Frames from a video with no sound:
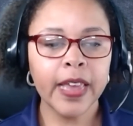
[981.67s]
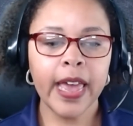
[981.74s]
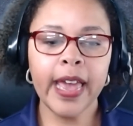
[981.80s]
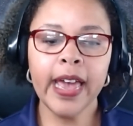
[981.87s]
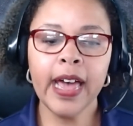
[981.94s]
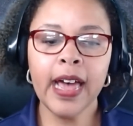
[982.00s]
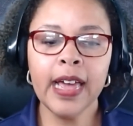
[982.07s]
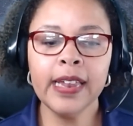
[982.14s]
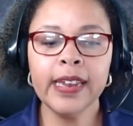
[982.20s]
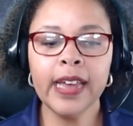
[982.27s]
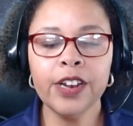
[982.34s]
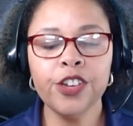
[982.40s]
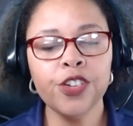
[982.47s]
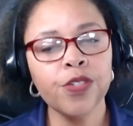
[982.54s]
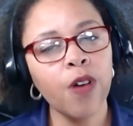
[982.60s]
And
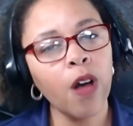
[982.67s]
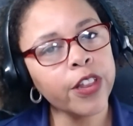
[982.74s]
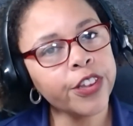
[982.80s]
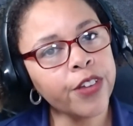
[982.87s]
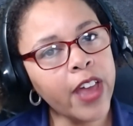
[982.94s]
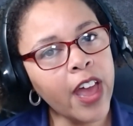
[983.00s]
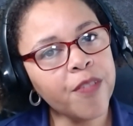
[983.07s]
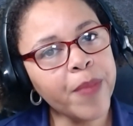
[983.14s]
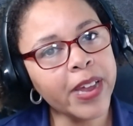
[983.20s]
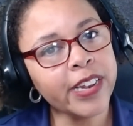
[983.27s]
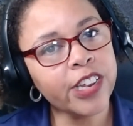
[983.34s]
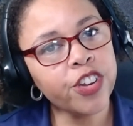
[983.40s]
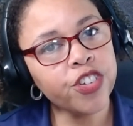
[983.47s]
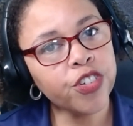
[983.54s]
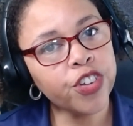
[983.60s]
I do also have my
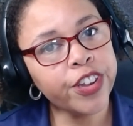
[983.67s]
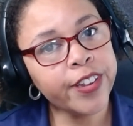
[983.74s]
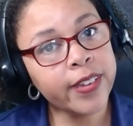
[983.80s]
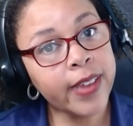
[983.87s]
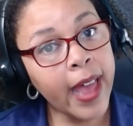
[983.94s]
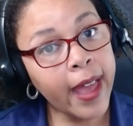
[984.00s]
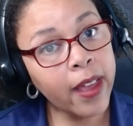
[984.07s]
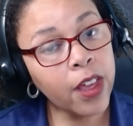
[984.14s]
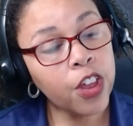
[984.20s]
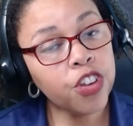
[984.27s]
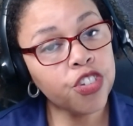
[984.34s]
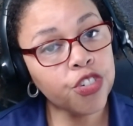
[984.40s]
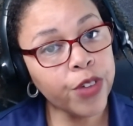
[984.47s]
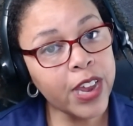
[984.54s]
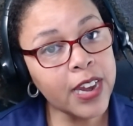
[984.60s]
teacher tech
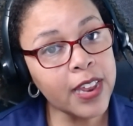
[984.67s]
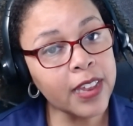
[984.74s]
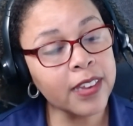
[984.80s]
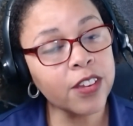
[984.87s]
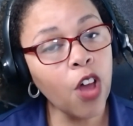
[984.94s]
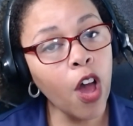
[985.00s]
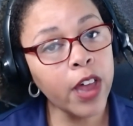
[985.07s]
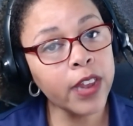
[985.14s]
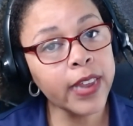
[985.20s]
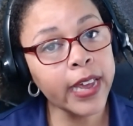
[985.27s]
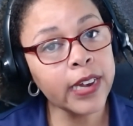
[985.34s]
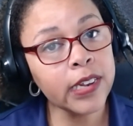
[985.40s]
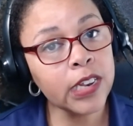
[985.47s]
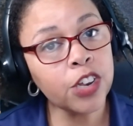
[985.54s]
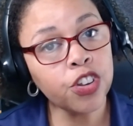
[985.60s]
trainings,
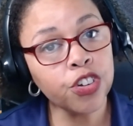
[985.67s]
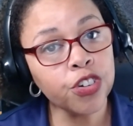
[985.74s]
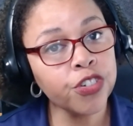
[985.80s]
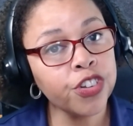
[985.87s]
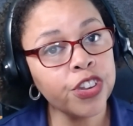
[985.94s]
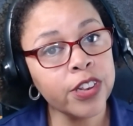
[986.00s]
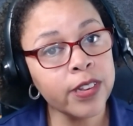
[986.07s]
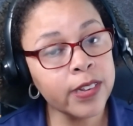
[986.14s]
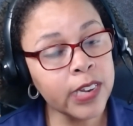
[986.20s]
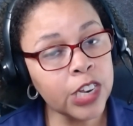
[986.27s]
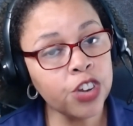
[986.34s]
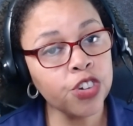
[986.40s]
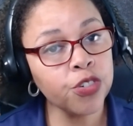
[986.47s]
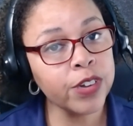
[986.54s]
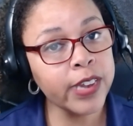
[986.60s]
online teacher
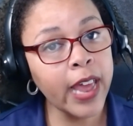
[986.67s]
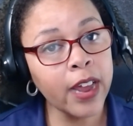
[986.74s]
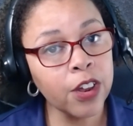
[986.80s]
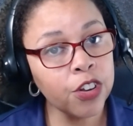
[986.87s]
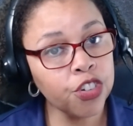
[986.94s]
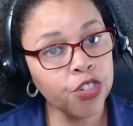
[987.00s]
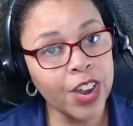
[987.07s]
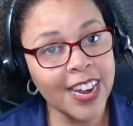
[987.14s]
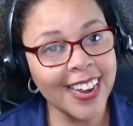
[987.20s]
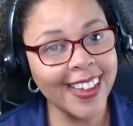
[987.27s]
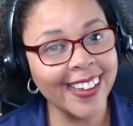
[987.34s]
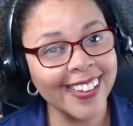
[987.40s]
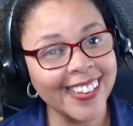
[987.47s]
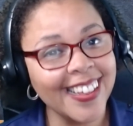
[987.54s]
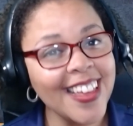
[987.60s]
tech
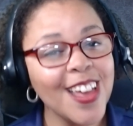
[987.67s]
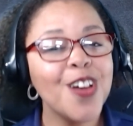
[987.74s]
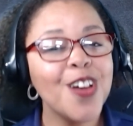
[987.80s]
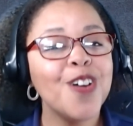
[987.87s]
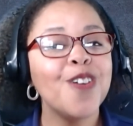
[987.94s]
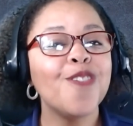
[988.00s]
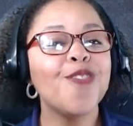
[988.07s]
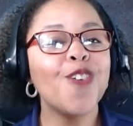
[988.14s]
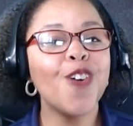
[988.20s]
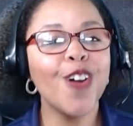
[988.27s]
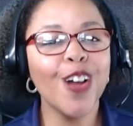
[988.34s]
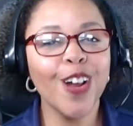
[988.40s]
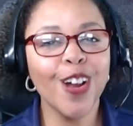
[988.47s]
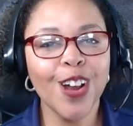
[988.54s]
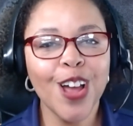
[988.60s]
training
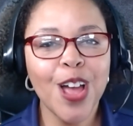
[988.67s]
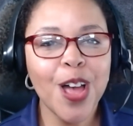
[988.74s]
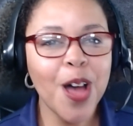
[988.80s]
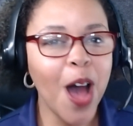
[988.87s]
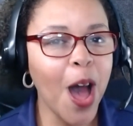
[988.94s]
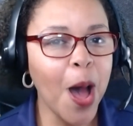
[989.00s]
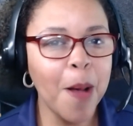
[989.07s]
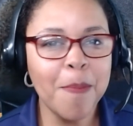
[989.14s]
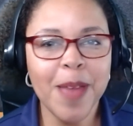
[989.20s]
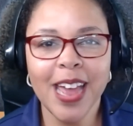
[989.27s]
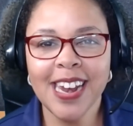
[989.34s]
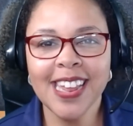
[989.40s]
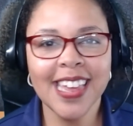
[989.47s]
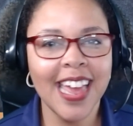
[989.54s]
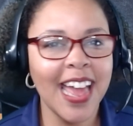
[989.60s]
for
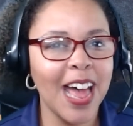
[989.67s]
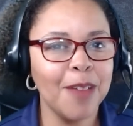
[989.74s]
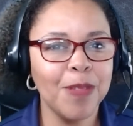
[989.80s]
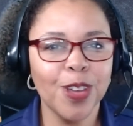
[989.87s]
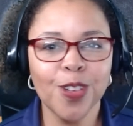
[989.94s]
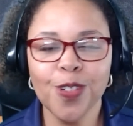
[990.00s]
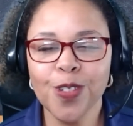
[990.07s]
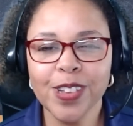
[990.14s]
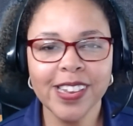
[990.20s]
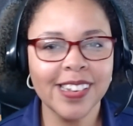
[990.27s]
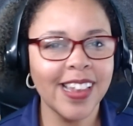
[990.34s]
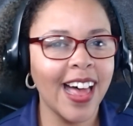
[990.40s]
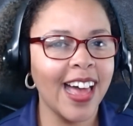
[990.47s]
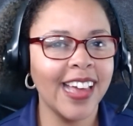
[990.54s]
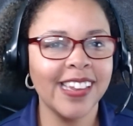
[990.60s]
ManyCam and Google
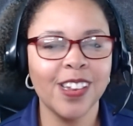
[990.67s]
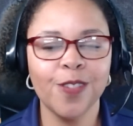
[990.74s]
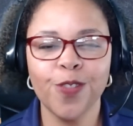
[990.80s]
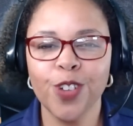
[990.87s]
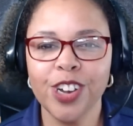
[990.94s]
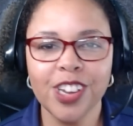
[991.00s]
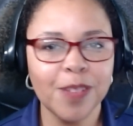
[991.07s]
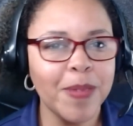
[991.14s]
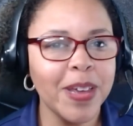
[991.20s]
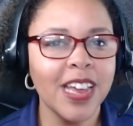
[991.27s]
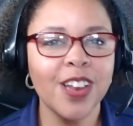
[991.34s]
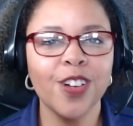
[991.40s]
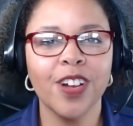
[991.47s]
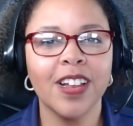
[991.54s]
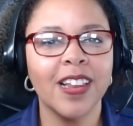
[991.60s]
Slides, and for just
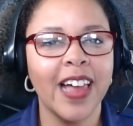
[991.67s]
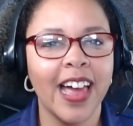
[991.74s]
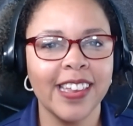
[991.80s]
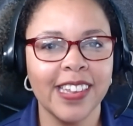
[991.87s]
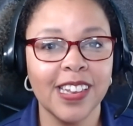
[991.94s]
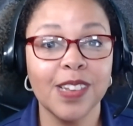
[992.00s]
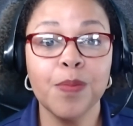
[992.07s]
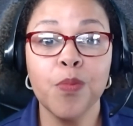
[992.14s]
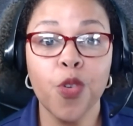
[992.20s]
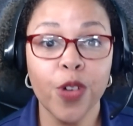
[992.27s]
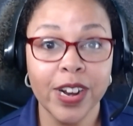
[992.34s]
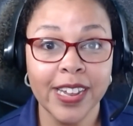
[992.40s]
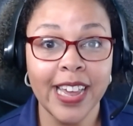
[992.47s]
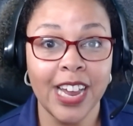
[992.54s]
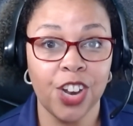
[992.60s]
making your classes
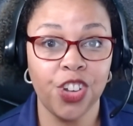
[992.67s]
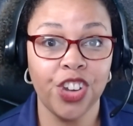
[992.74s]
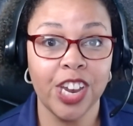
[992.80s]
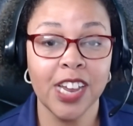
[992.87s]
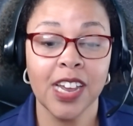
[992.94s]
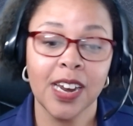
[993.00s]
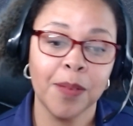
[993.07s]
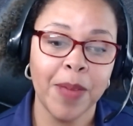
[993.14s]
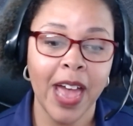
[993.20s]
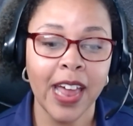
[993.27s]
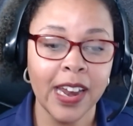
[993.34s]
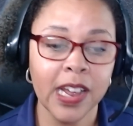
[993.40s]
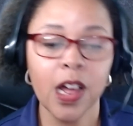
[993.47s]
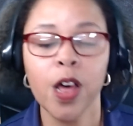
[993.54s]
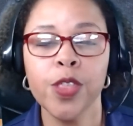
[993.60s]
more engaging. And I'm
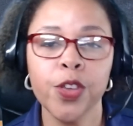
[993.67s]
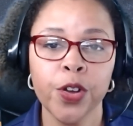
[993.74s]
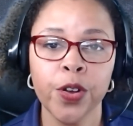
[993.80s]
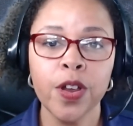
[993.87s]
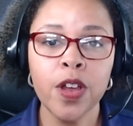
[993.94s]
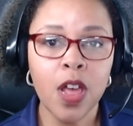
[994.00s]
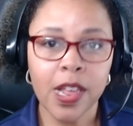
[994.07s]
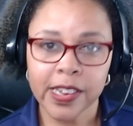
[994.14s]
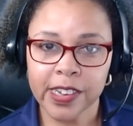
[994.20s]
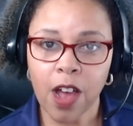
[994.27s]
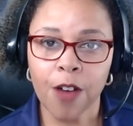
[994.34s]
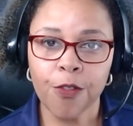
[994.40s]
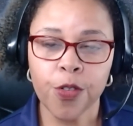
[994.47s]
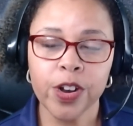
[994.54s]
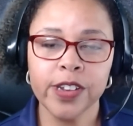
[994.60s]
adding other
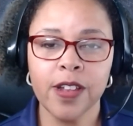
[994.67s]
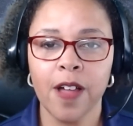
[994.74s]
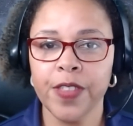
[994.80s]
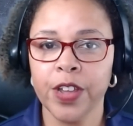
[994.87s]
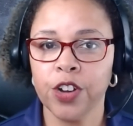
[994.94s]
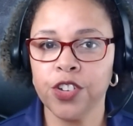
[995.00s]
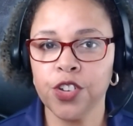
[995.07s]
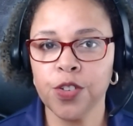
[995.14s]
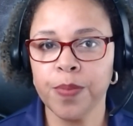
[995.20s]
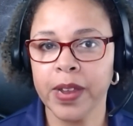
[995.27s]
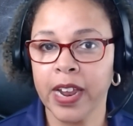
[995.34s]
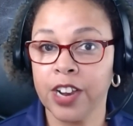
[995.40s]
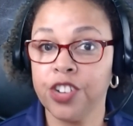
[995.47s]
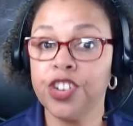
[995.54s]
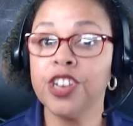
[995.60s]
softwares on there too, but
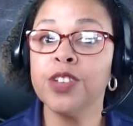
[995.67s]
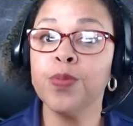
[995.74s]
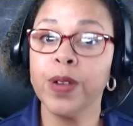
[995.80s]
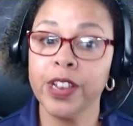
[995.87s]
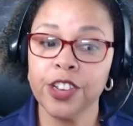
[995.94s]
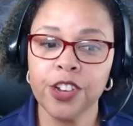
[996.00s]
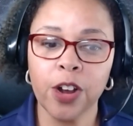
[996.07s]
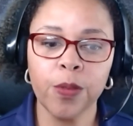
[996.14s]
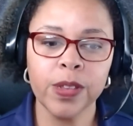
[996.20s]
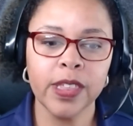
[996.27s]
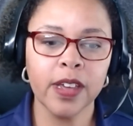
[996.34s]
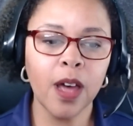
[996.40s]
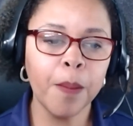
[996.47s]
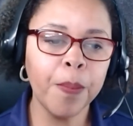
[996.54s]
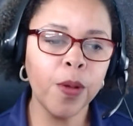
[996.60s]
I just want to start with
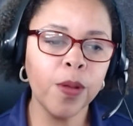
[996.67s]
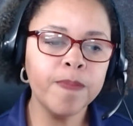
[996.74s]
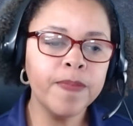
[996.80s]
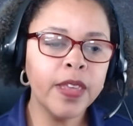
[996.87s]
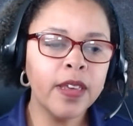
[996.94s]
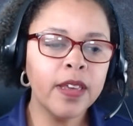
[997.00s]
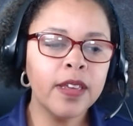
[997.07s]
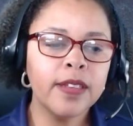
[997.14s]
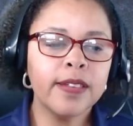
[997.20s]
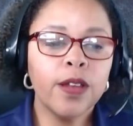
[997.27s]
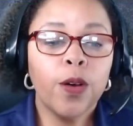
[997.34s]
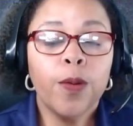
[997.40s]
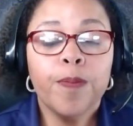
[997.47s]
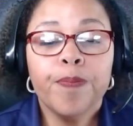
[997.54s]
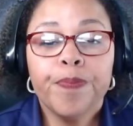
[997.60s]
a couple.
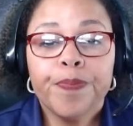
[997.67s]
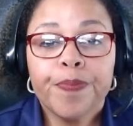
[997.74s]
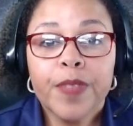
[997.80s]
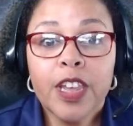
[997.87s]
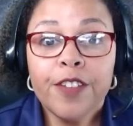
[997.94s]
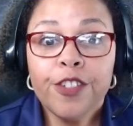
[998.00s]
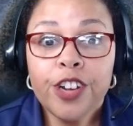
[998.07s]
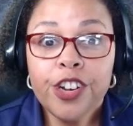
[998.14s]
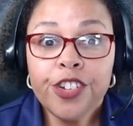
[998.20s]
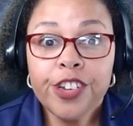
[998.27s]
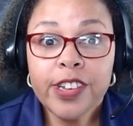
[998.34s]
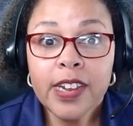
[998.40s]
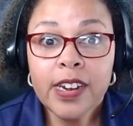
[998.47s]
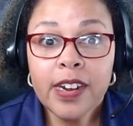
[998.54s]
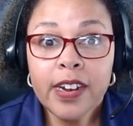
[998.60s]
So if you're
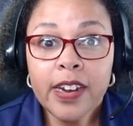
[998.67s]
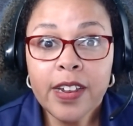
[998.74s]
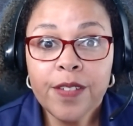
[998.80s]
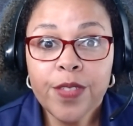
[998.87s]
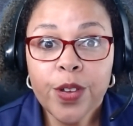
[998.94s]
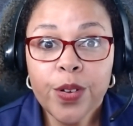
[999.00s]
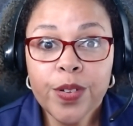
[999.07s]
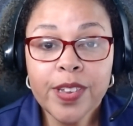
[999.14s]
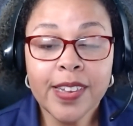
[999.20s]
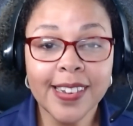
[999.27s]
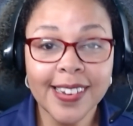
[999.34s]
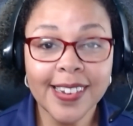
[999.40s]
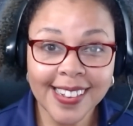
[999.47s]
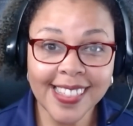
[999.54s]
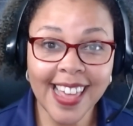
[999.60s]
interested in any of
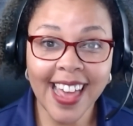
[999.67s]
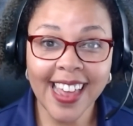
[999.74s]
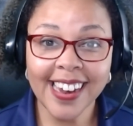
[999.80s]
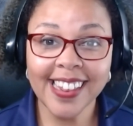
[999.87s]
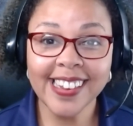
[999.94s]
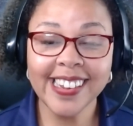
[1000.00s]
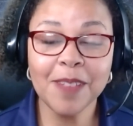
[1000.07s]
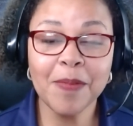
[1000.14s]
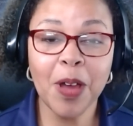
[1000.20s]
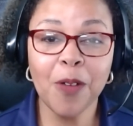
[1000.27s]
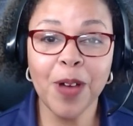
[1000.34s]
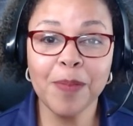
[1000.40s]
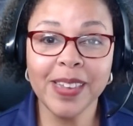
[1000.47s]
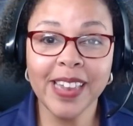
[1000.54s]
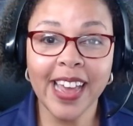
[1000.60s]
those, then see my
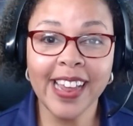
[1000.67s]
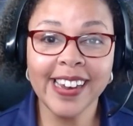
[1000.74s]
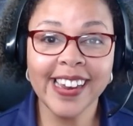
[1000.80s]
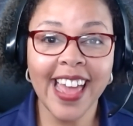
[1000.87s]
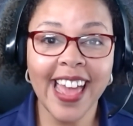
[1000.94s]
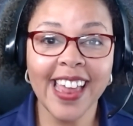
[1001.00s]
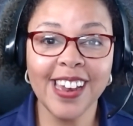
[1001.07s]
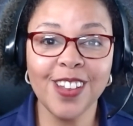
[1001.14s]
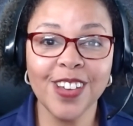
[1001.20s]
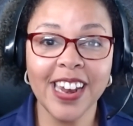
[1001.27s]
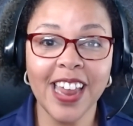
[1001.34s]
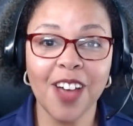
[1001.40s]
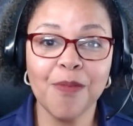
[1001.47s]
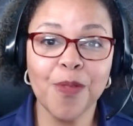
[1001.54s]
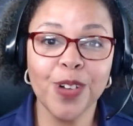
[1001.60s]
website and you
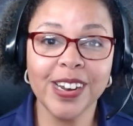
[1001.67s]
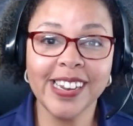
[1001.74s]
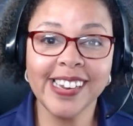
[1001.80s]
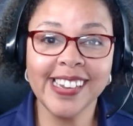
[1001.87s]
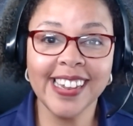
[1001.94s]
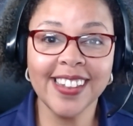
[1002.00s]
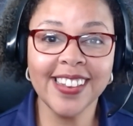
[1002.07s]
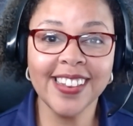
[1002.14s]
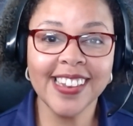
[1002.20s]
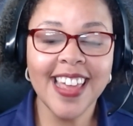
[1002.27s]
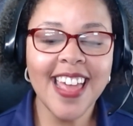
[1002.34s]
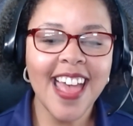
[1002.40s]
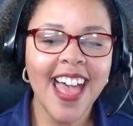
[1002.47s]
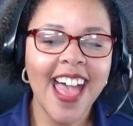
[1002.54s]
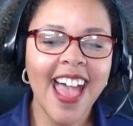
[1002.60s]
can have more details.
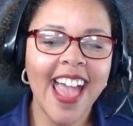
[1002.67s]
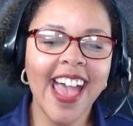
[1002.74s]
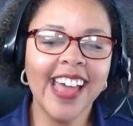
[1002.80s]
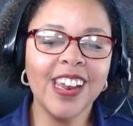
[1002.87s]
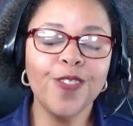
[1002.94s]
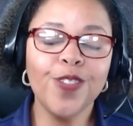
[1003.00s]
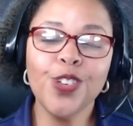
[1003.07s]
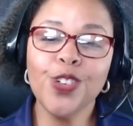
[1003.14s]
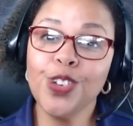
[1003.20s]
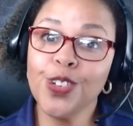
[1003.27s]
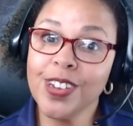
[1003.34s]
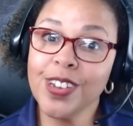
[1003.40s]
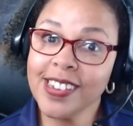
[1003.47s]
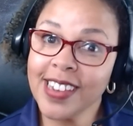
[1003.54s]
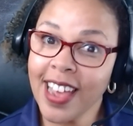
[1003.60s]
And if you
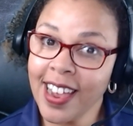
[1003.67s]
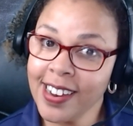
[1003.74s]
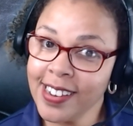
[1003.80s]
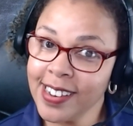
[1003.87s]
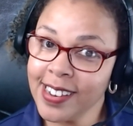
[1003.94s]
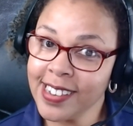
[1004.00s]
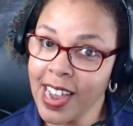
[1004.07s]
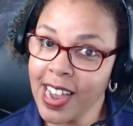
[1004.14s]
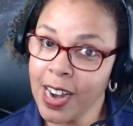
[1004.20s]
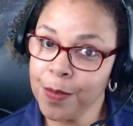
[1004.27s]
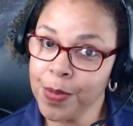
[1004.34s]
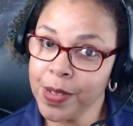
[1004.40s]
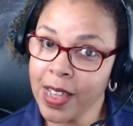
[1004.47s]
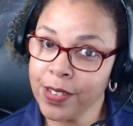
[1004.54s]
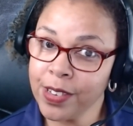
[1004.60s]
do decide to sign
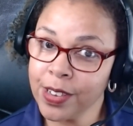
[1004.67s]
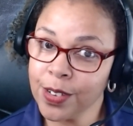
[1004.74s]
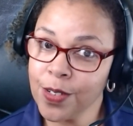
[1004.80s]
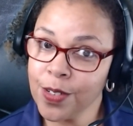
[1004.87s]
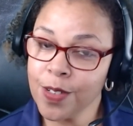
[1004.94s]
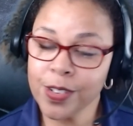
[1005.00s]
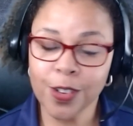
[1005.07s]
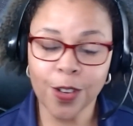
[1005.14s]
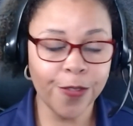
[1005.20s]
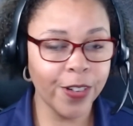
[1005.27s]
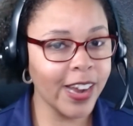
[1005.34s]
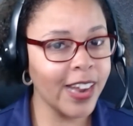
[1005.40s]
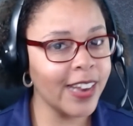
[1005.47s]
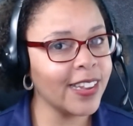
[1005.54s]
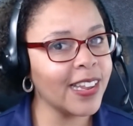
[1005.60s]
up with Outschool, don't
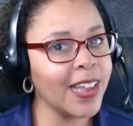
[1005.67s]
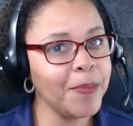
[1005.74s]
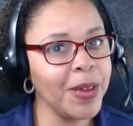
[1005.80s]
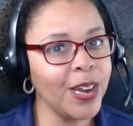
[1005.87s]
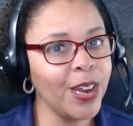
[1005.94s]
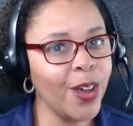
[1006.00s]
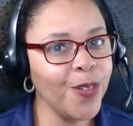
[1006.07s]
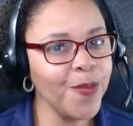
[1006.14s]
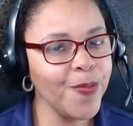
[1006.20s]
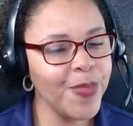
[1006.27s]
forget to let me know.